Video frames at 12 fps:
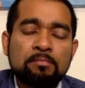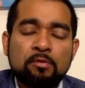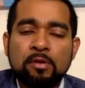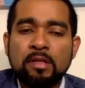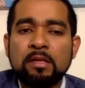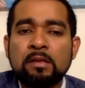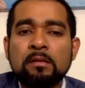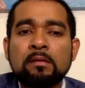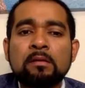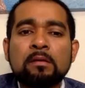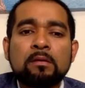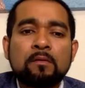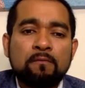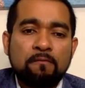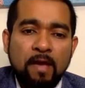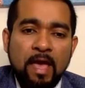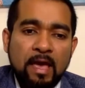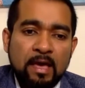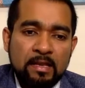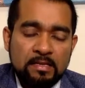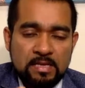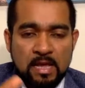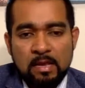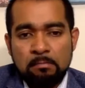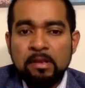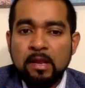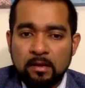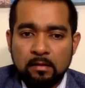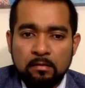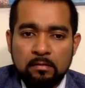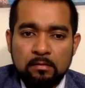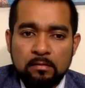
protein, fat, and mineral.